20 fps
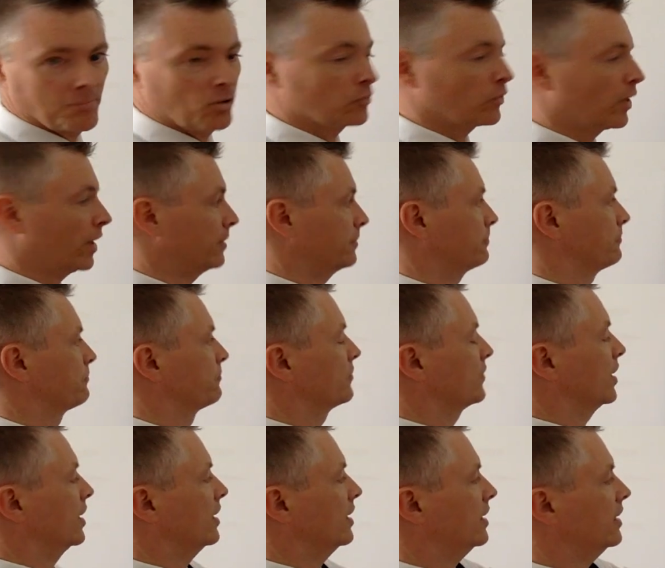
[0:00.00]
Right.
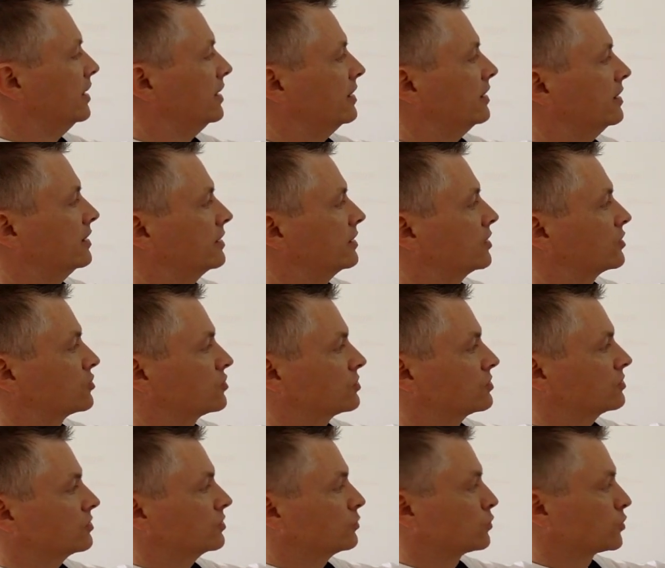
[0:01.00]

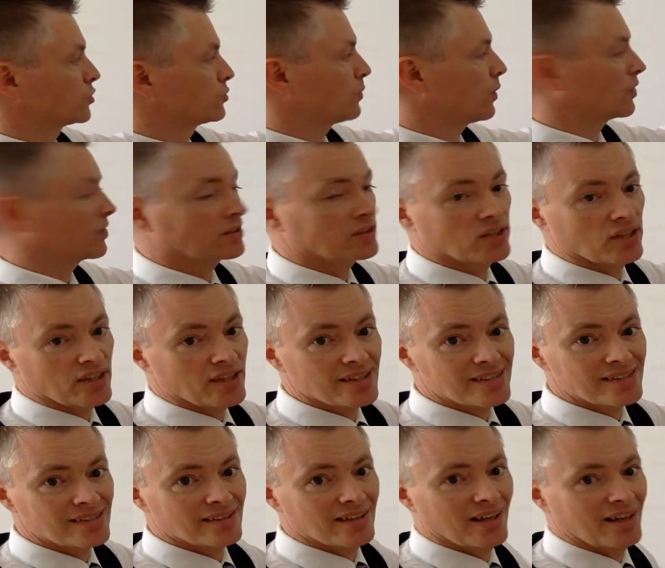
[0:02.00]
It's responding to
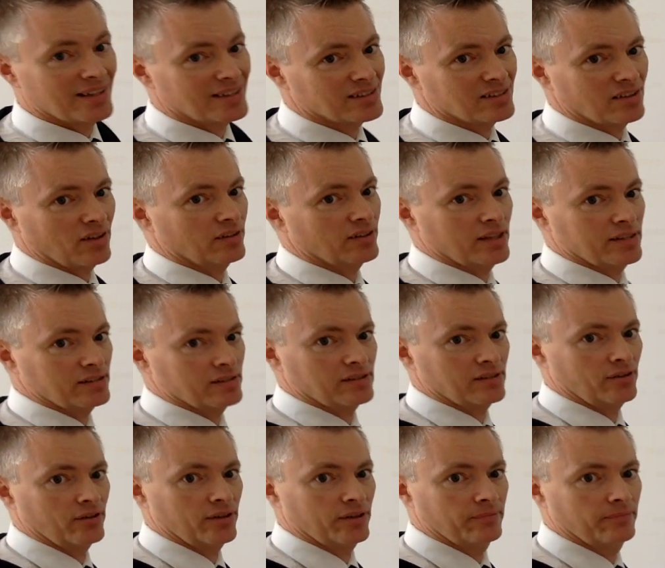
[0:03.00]
this, and it's not
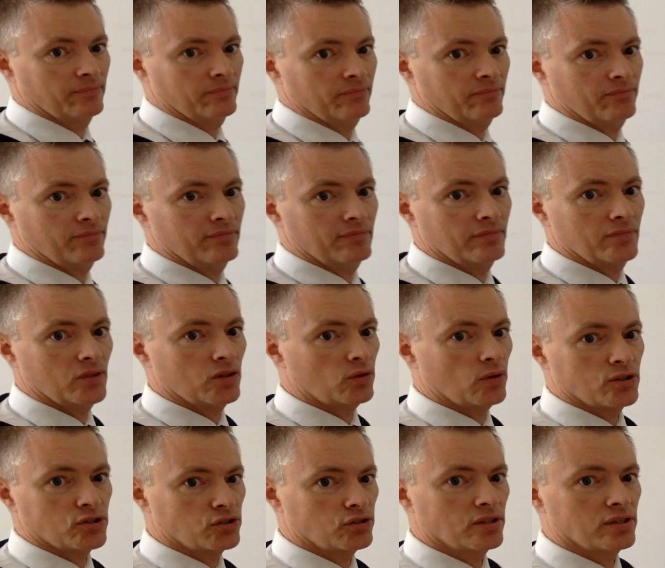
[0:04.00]
necessary. The
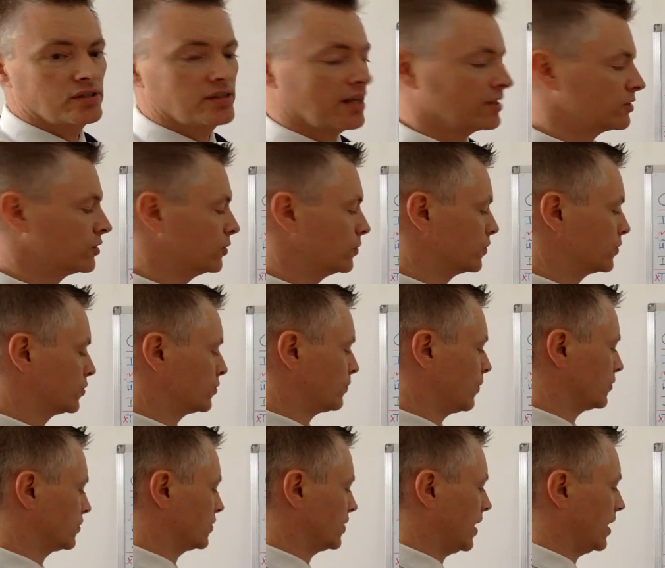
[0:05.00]
question doesn't ask you to
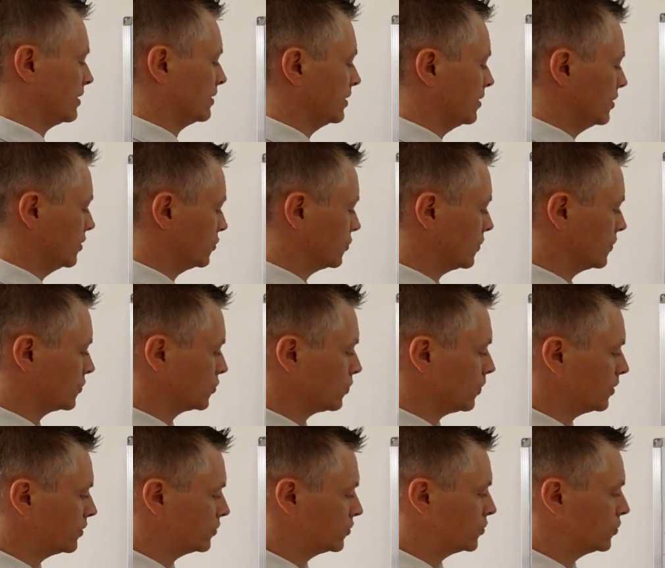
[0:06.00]
respond to that. So there's
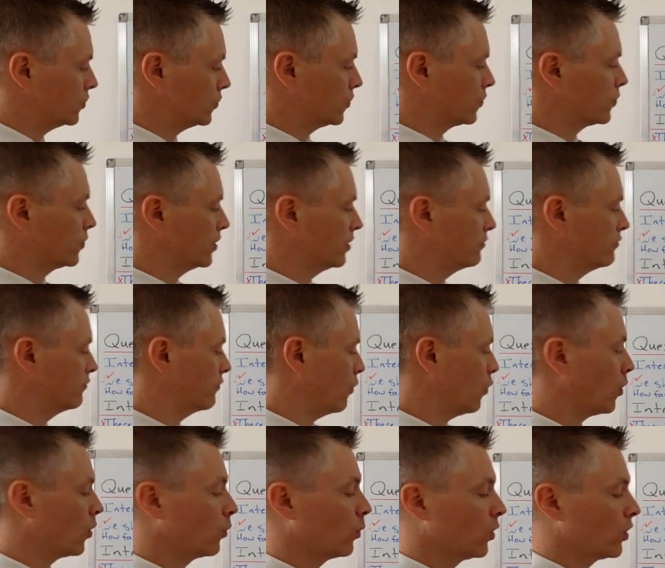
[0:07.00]
1, 2, 3,
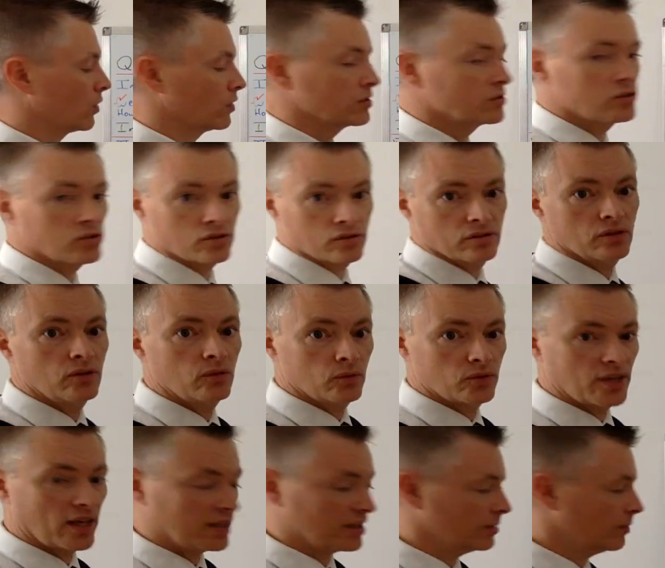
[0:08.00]
4 words.
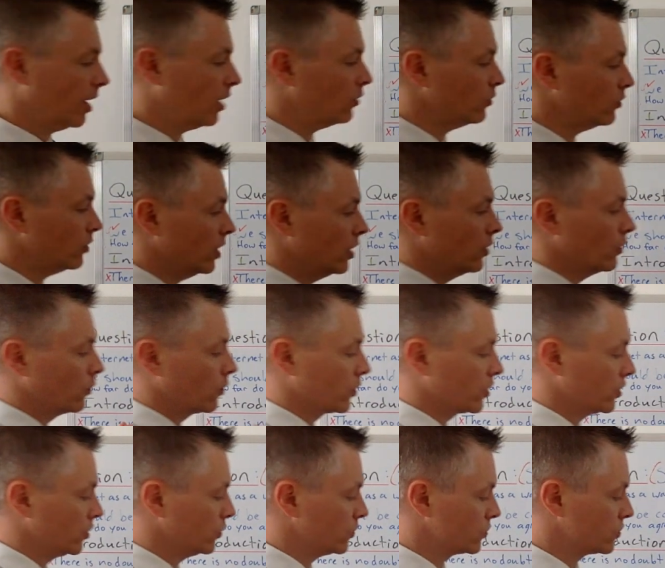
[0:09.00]
Take them out. We're
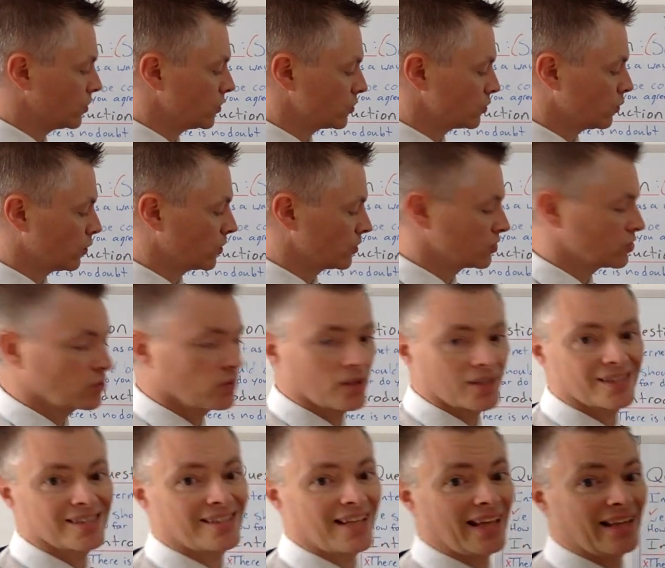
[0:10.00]
going to use those words to
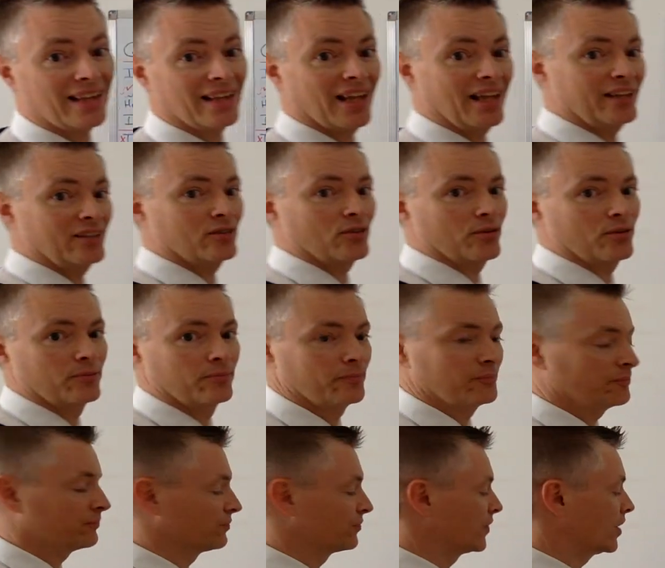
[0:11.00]
extend later.
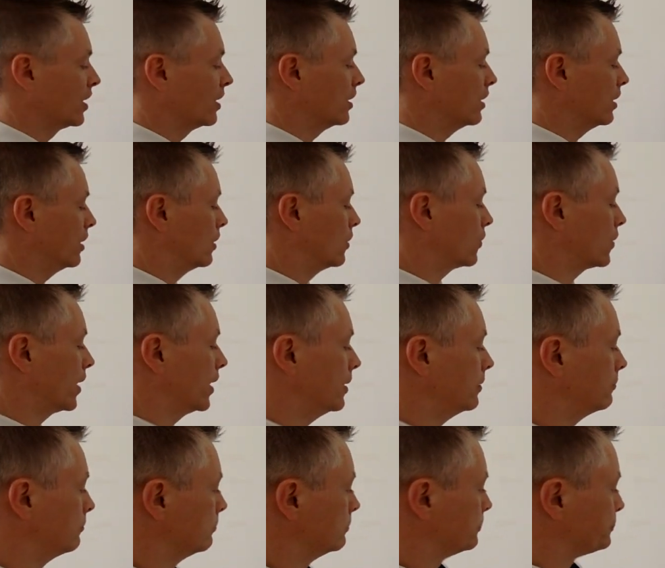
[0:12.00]
Okay?